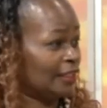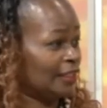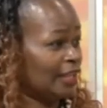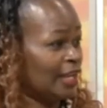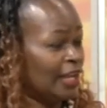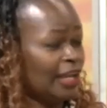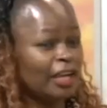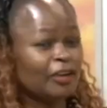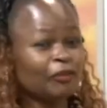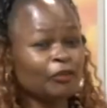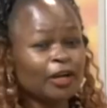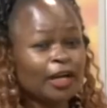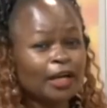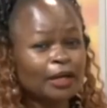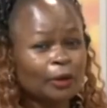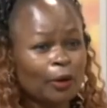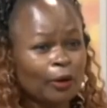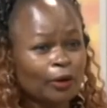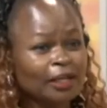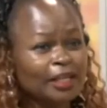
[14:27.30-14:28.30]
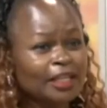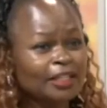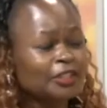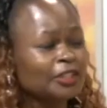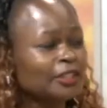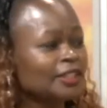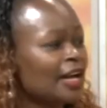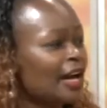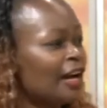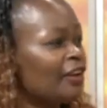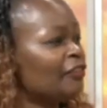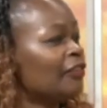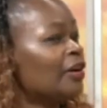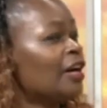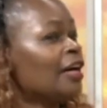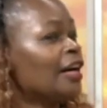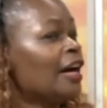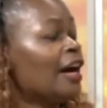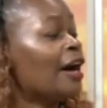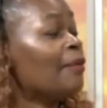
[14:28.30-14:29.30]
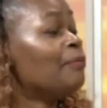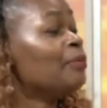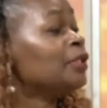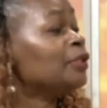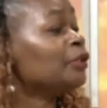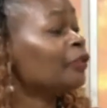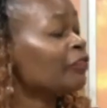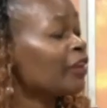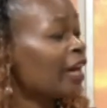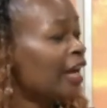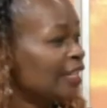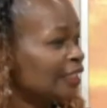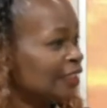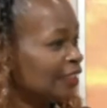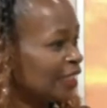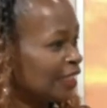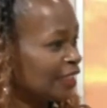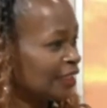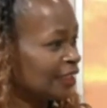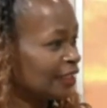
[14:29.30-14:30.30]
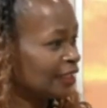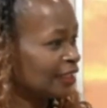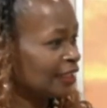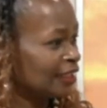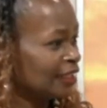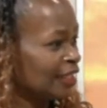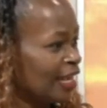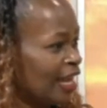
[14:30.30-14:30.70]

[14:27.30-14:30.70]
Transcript: us. Mm-hmm. If we can only just have a bit of kindness,